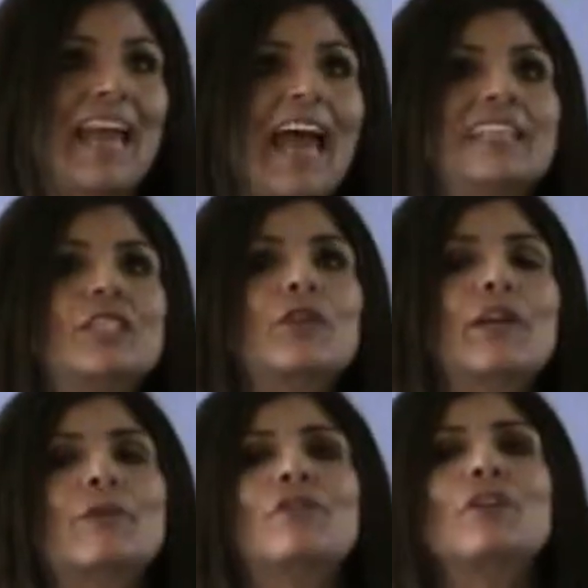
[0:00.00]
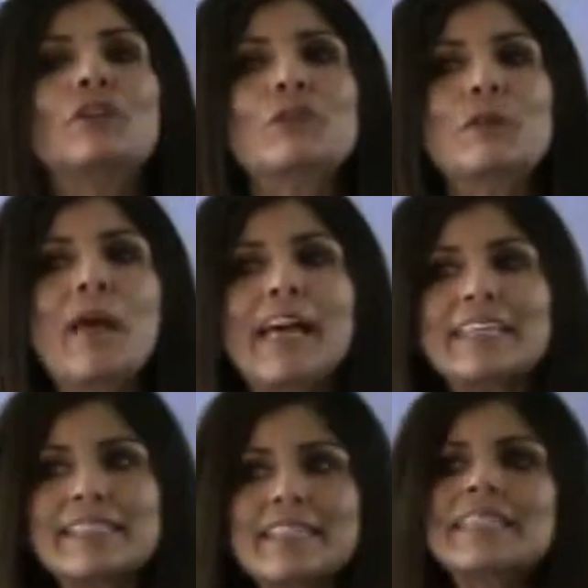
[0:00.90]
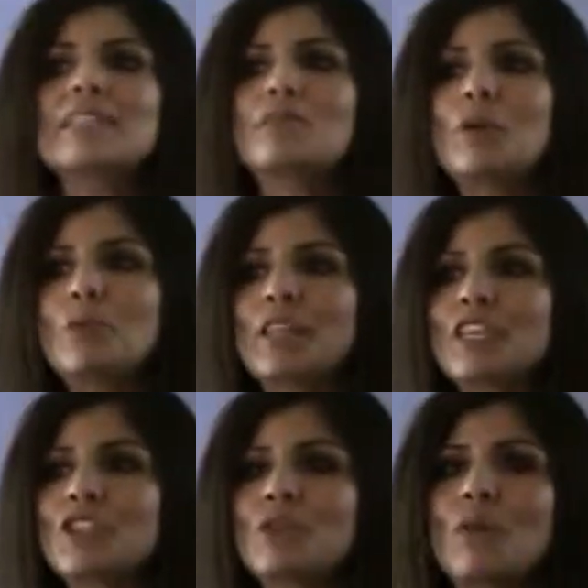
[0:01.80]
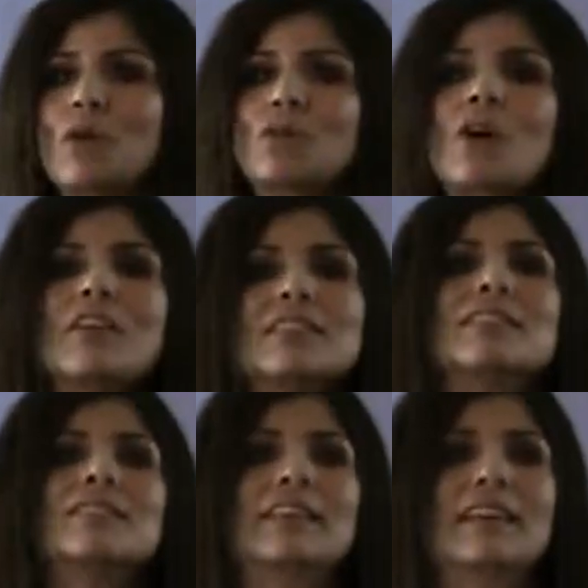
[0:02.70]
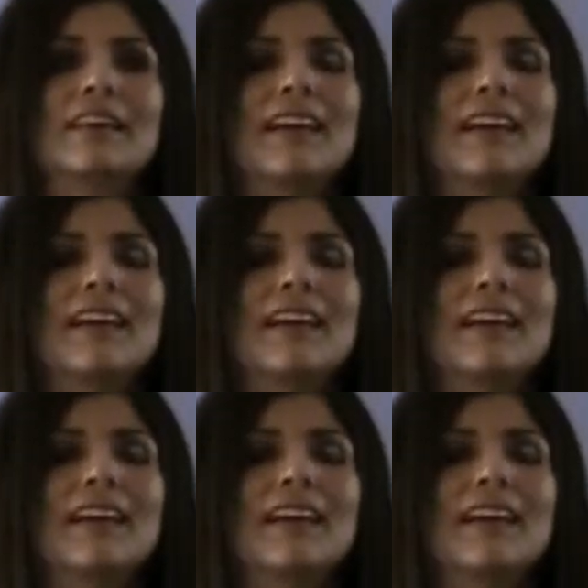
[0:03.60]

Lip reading: And so they refer to the Palestinian population growth constantly